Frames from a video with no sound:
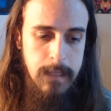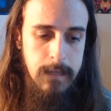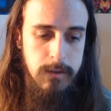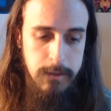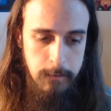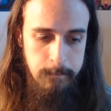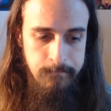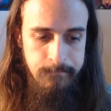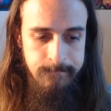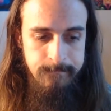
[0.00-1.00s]
So
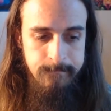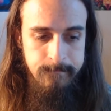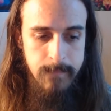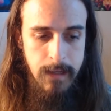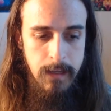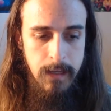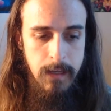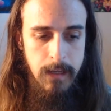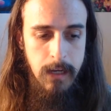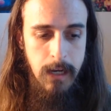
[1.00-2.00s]

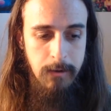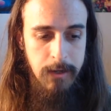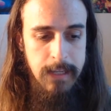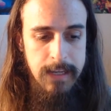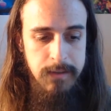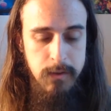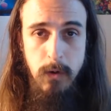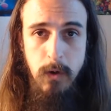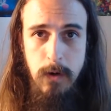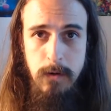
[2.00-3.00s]
I'm going to get into a
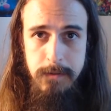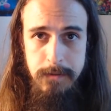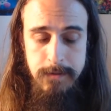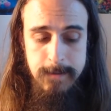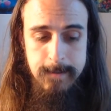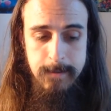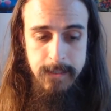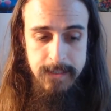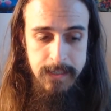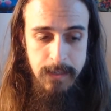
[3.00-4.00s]
quote. I'm going
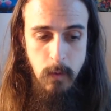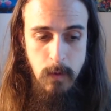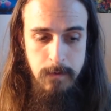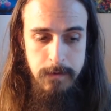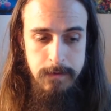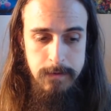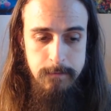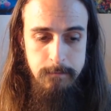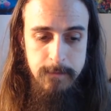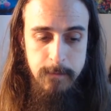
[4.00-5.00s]
to say a quote
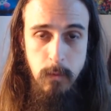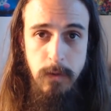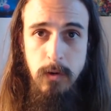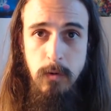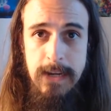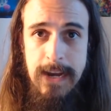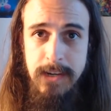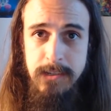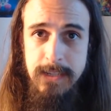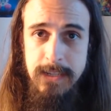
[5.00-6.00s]
before we go
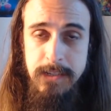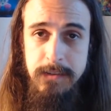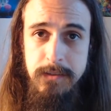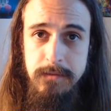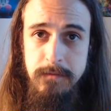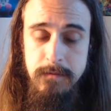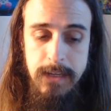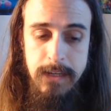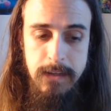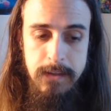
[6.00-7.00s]
actually into
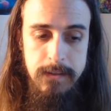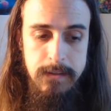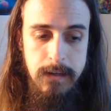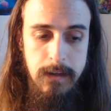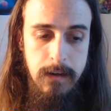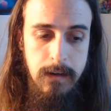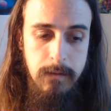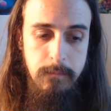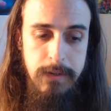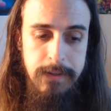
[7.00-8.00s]
a
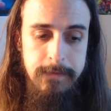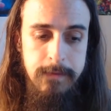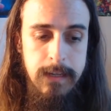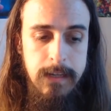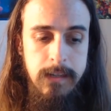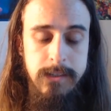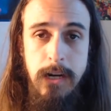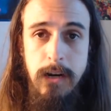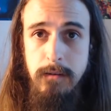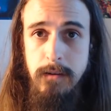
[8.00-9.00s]
brief
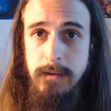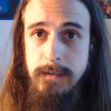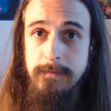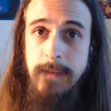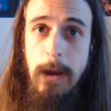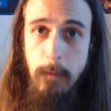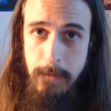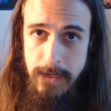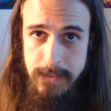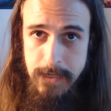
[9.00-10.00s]
chakra flower
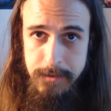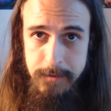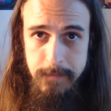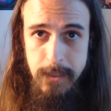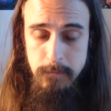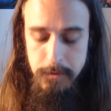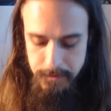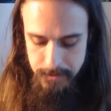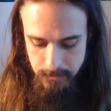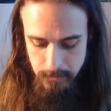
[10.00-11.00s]
meditation, which we're
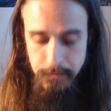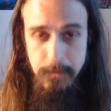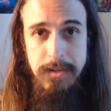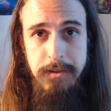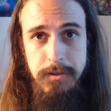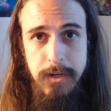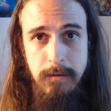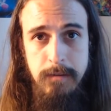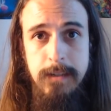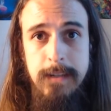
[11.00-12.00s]
going to go through each chakra,